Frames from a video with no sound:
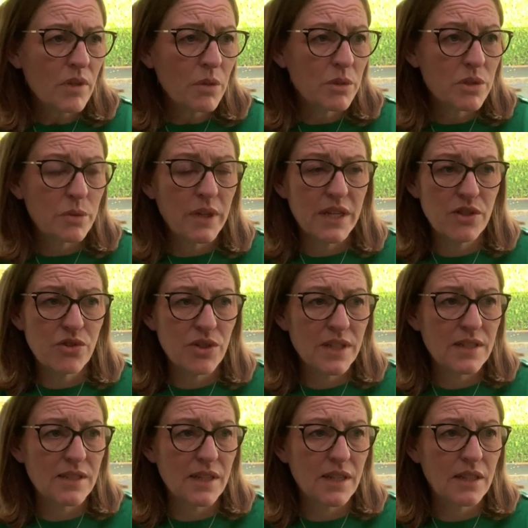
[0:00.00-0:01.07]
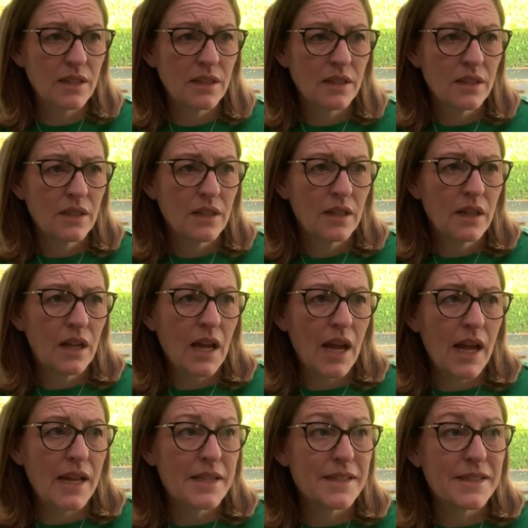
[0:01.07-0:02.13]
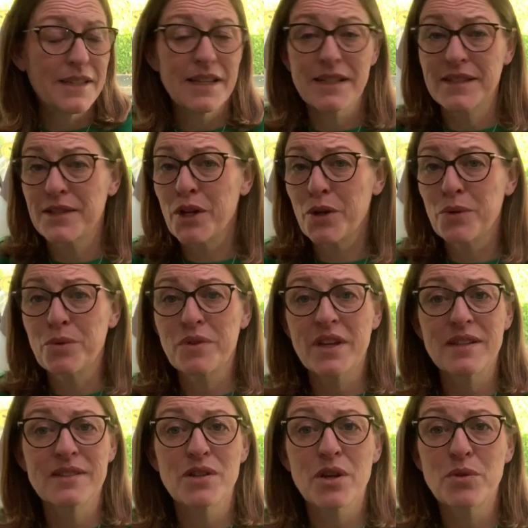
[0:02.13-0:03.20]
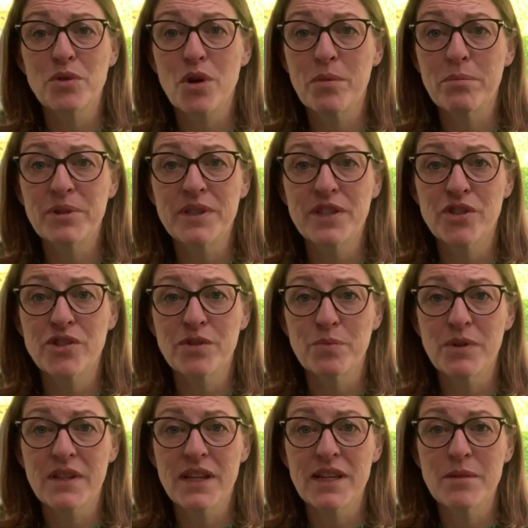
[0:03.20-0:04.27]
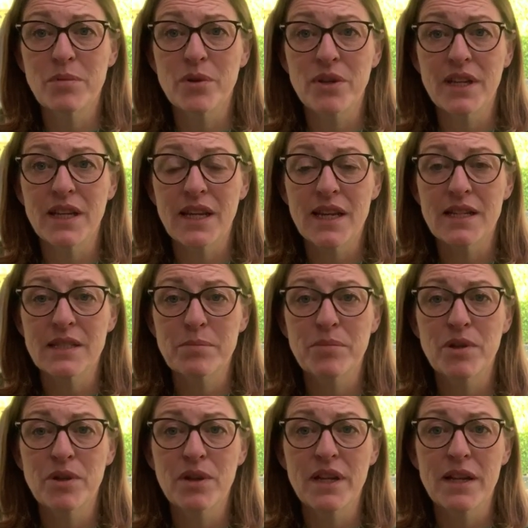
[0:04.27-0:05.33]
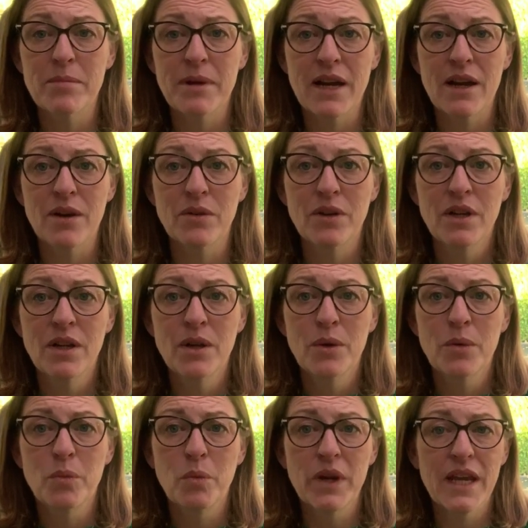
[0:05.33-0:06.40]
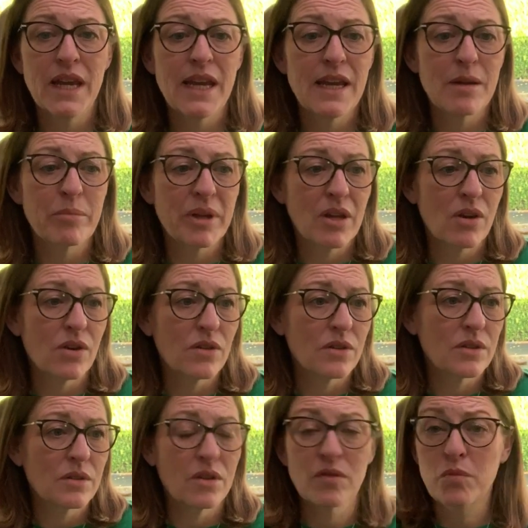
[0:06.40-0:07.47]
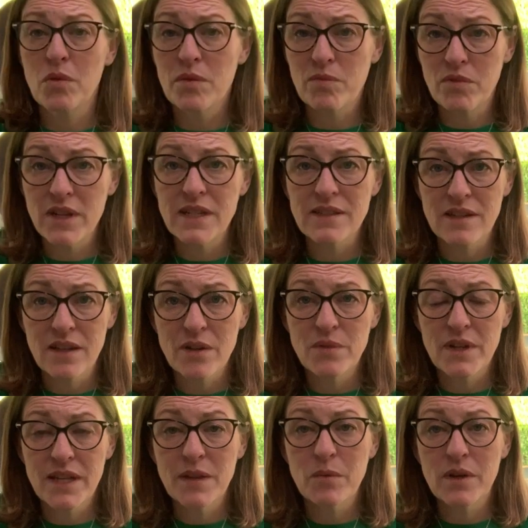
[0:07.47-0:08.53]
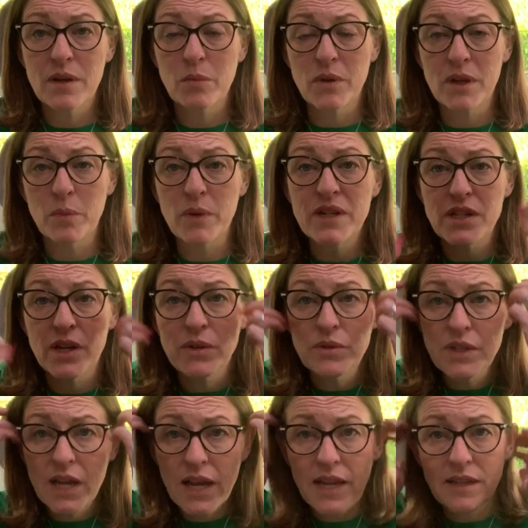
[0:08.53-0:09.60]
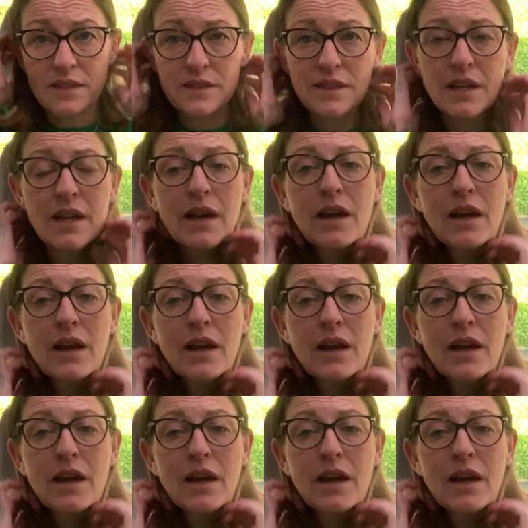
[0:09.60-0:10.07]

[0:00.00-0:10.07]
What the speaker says: which were interesting. And there's no competition with anybody. It's purely about, we're here because of one reason only. We're widowed, and